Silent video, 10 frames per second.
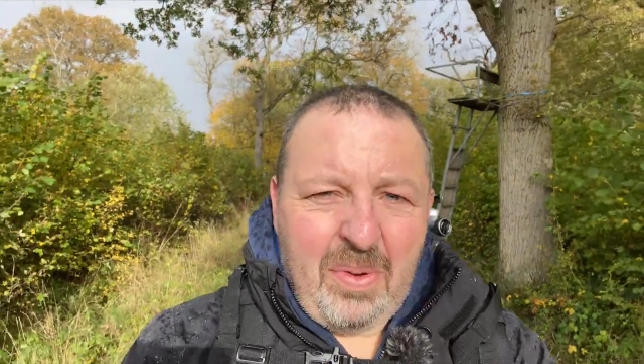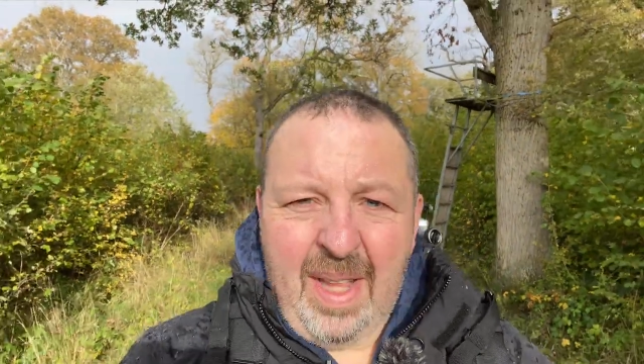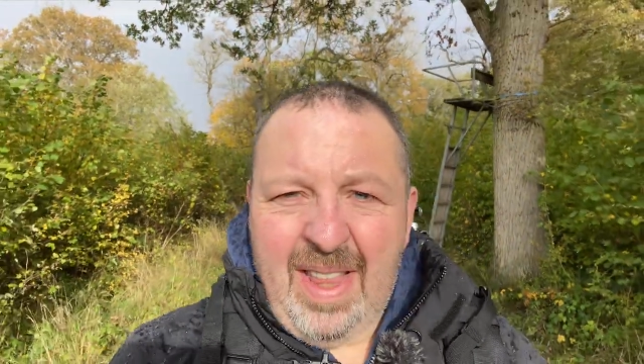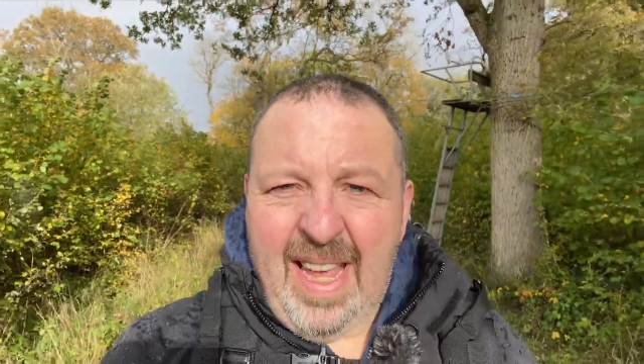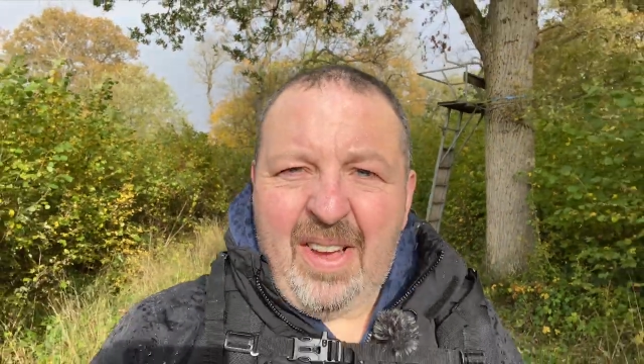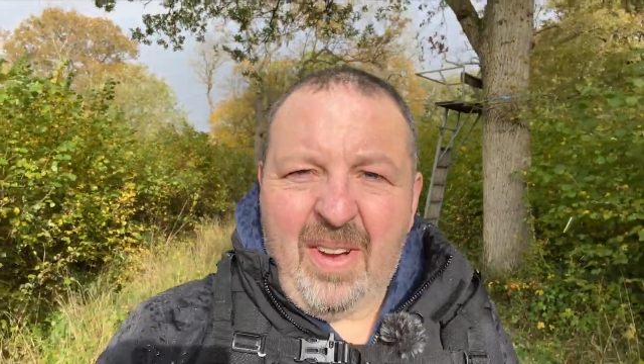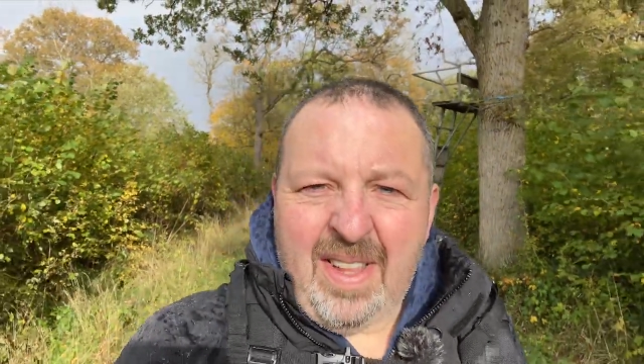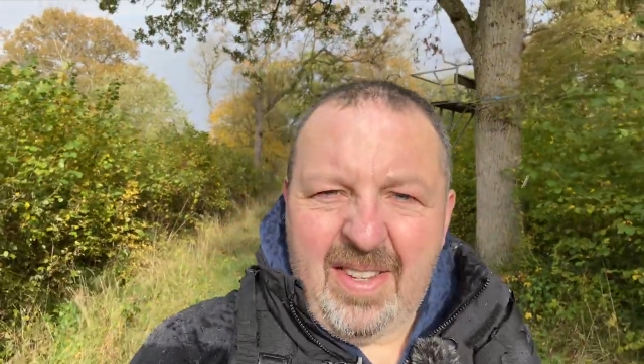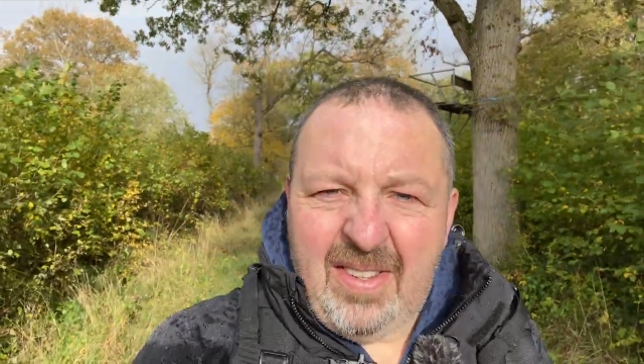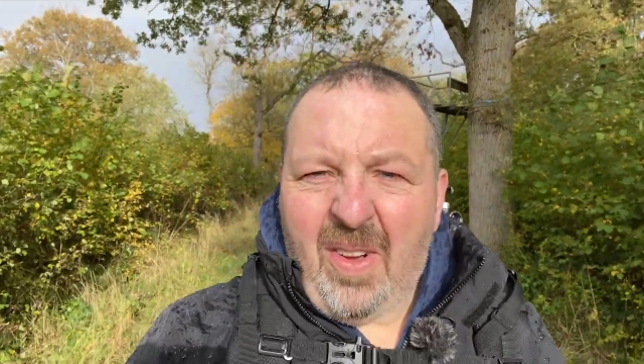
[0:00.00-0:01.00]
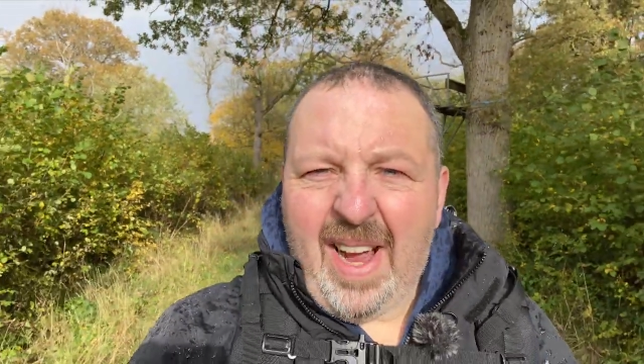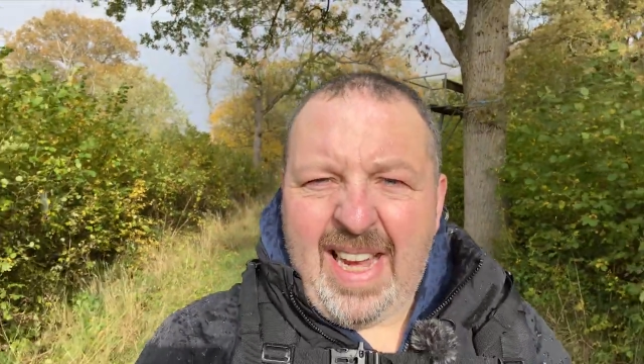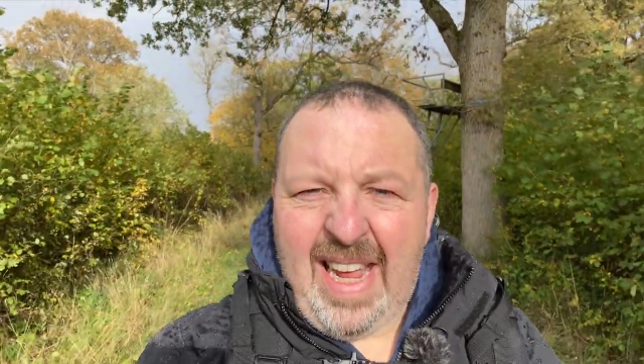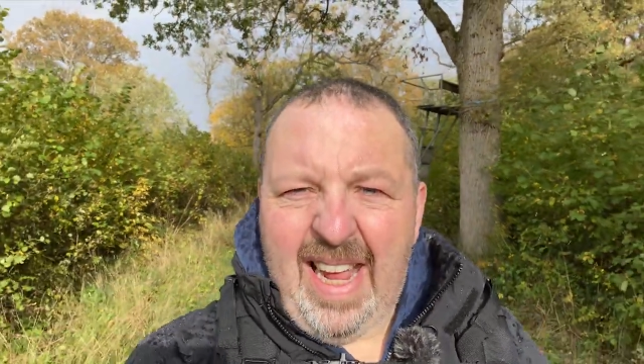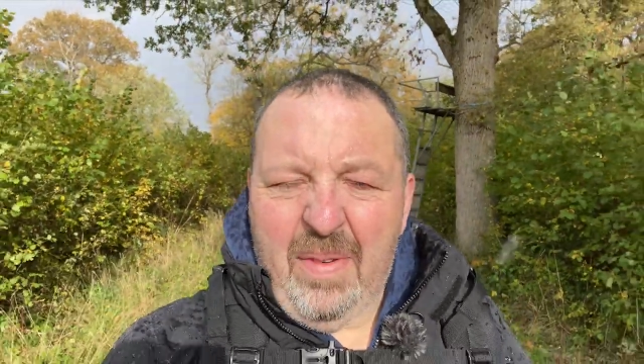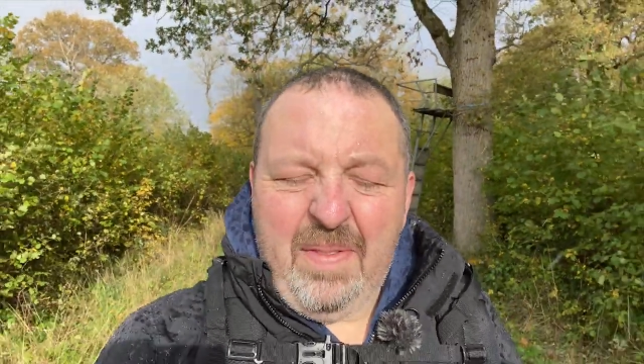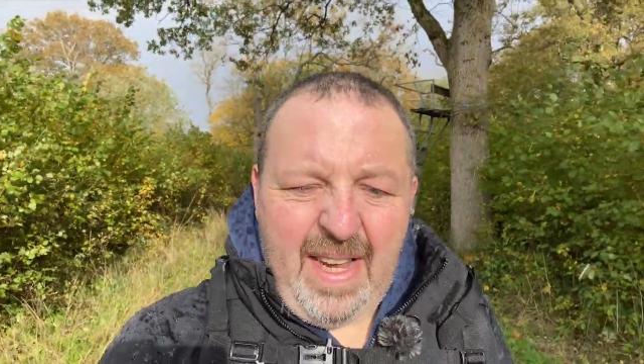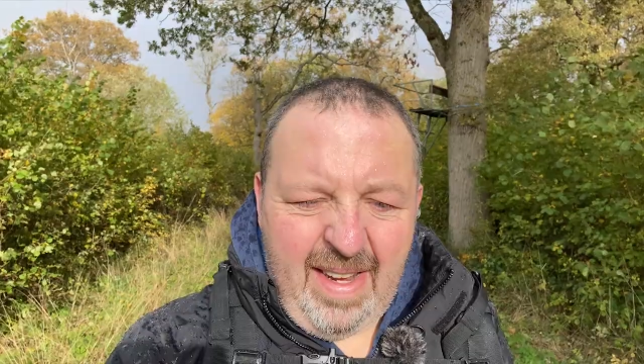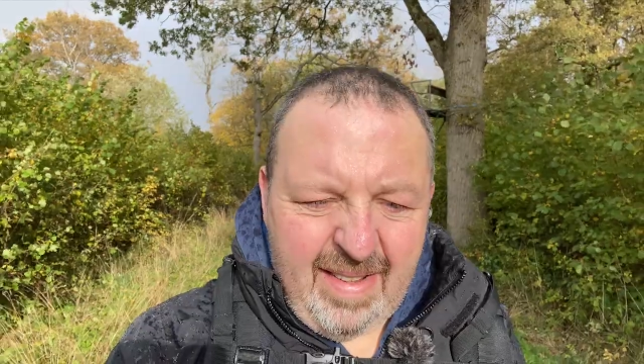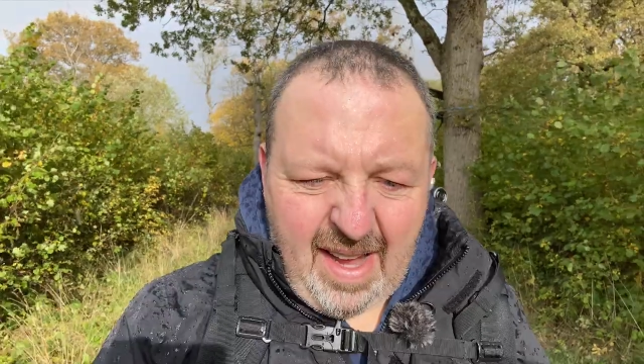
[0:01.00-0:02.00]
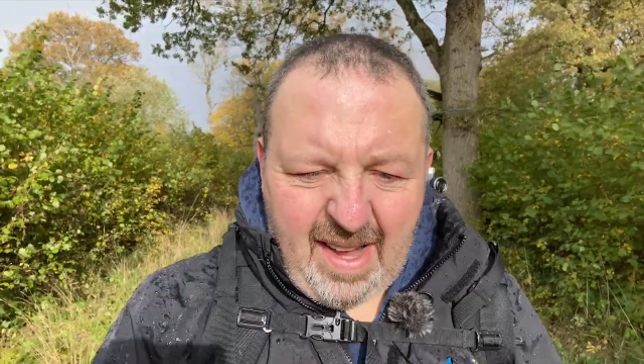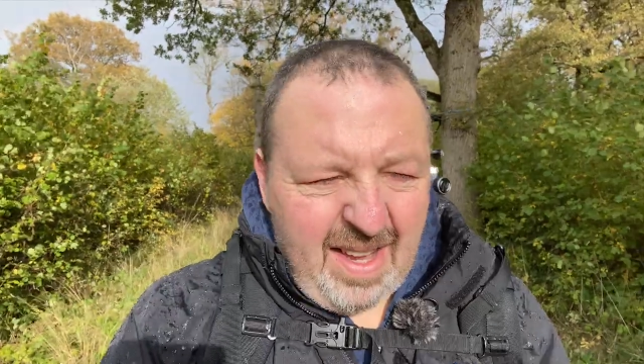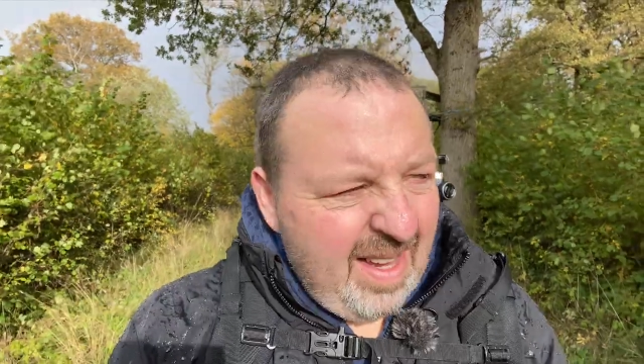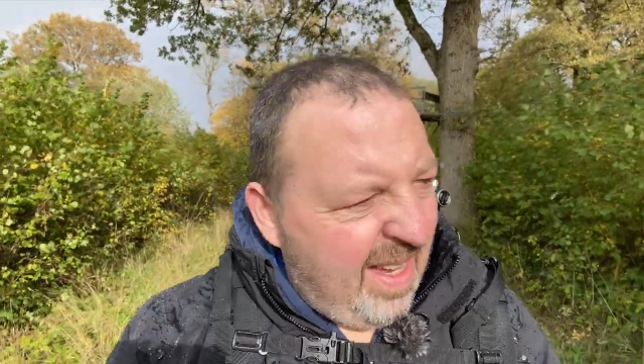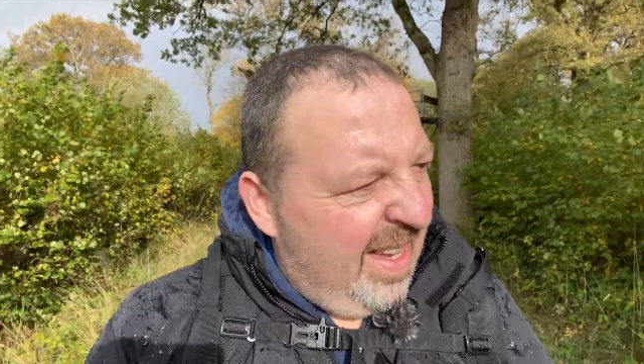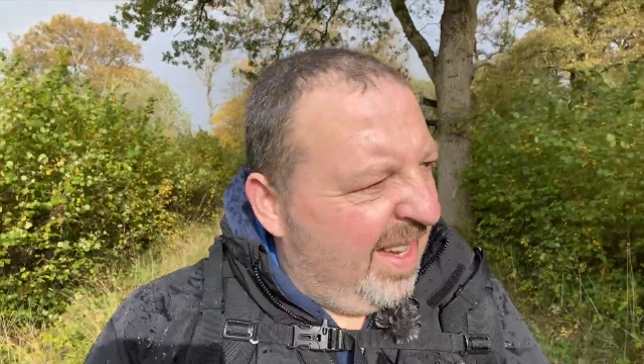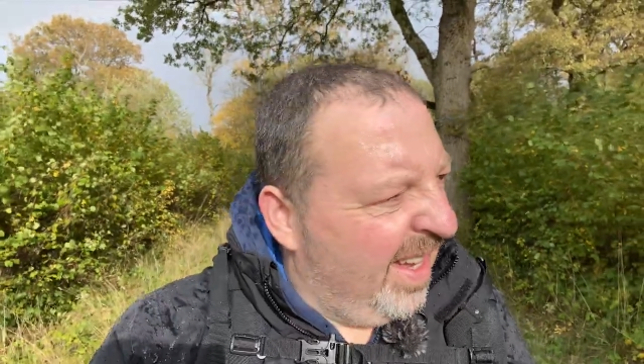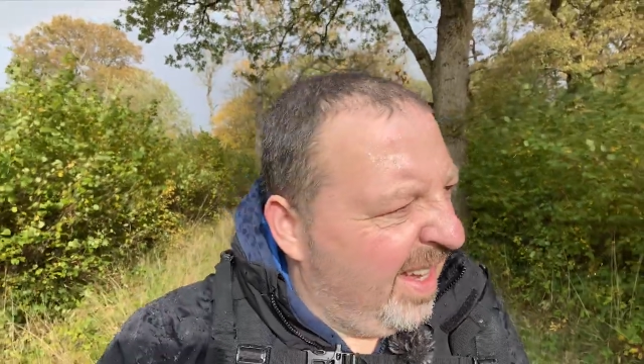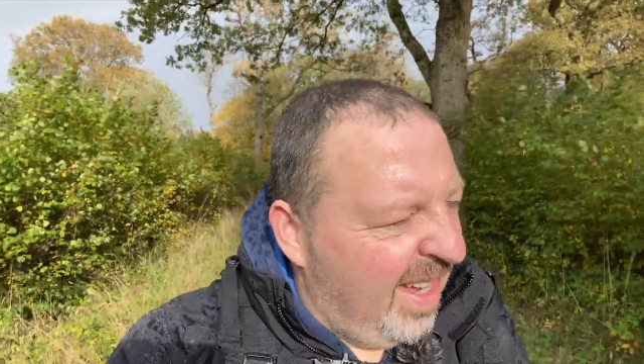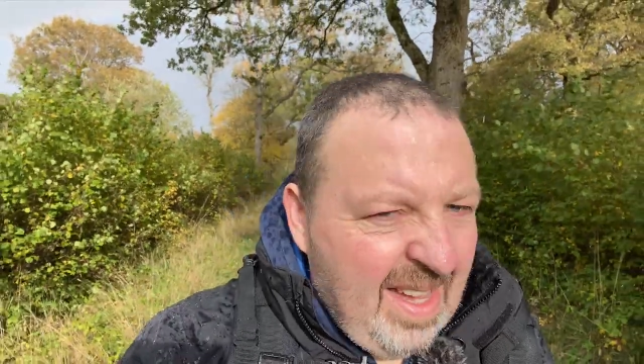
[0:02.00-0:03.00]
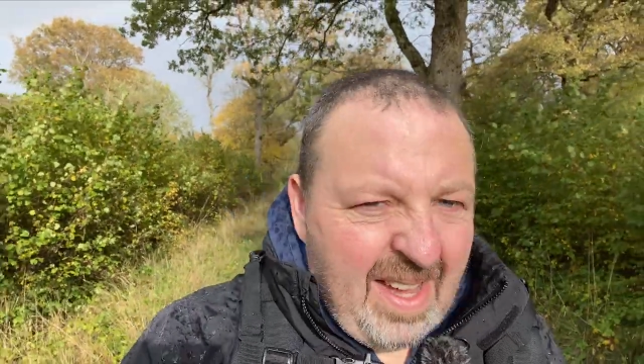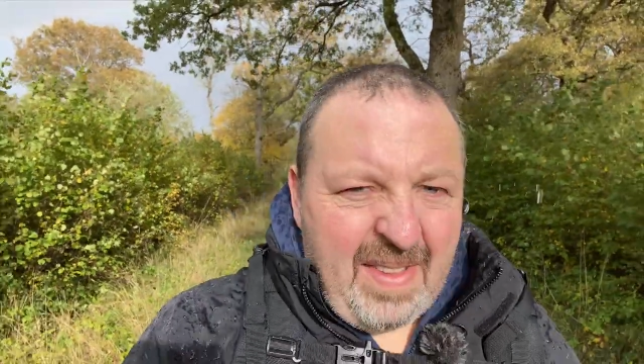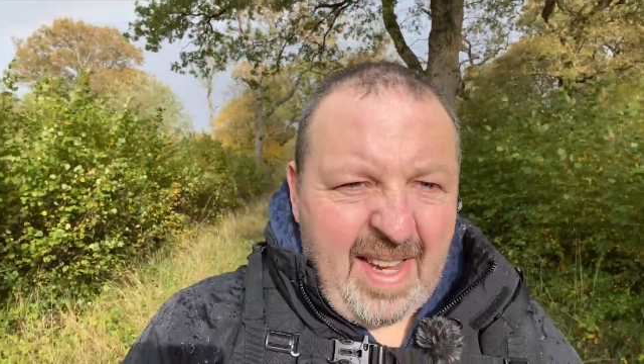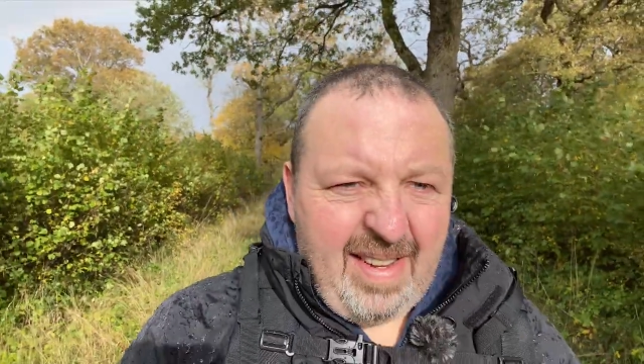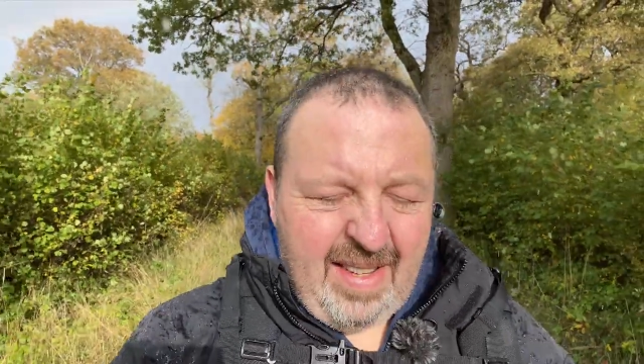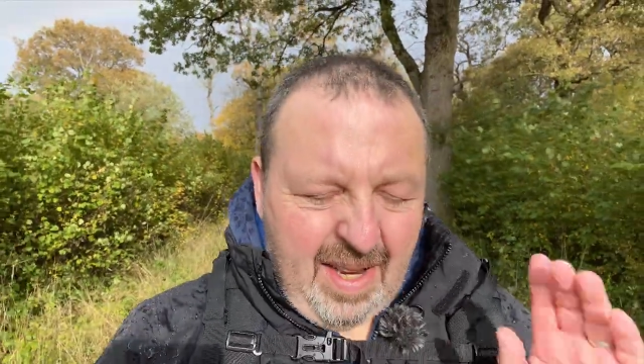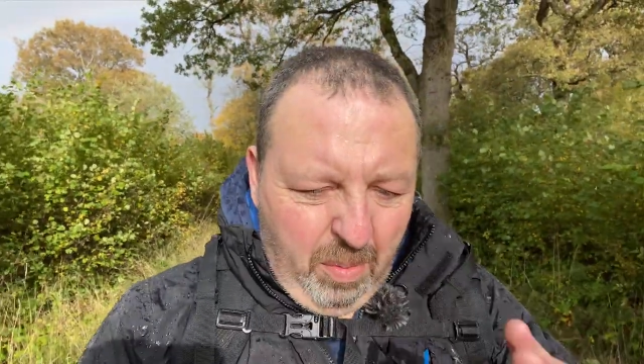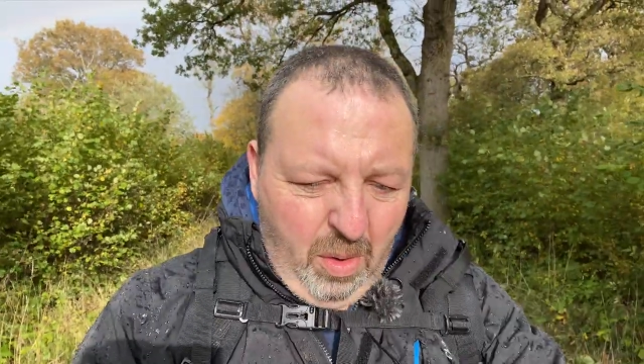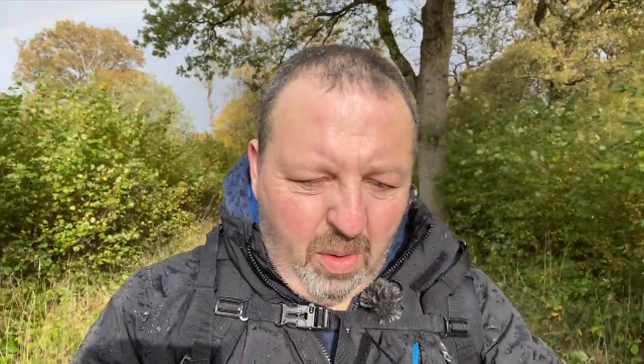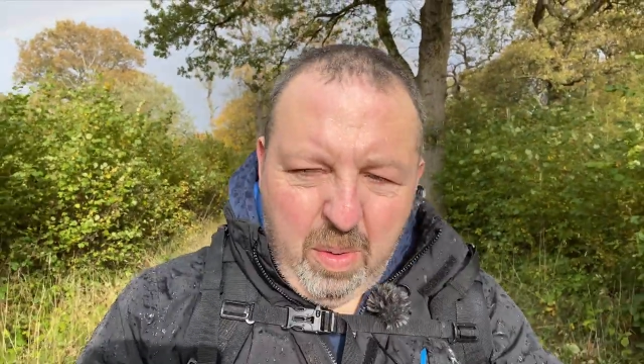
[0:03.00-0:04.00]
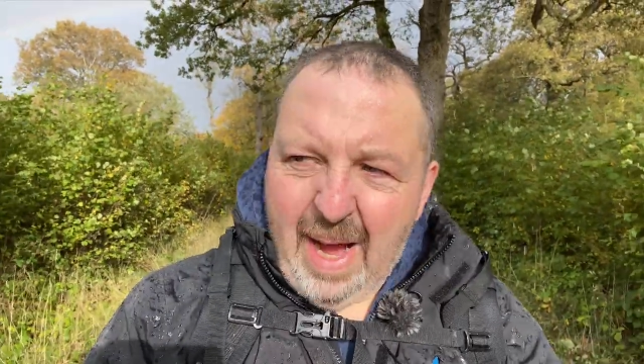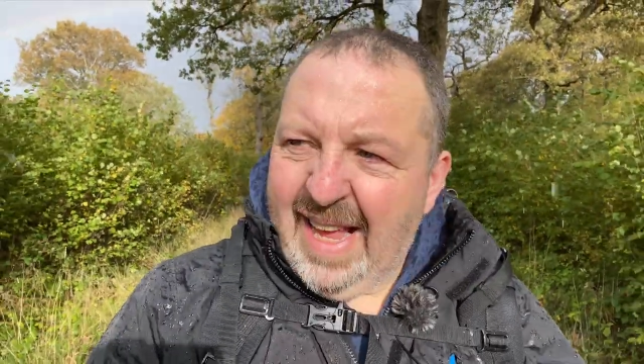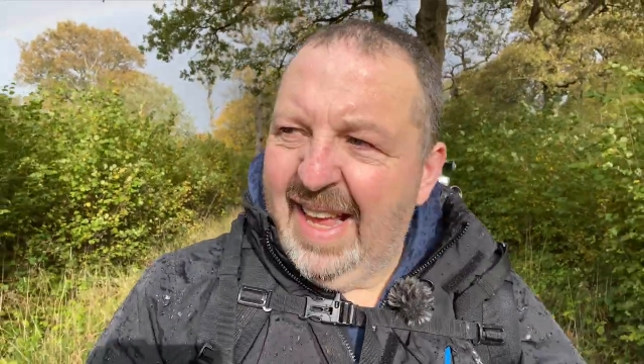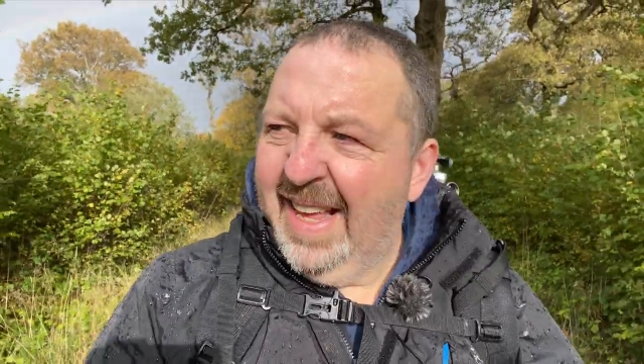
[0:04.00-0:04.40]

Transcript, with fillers: quite thick either side here of these uh, of these walkway.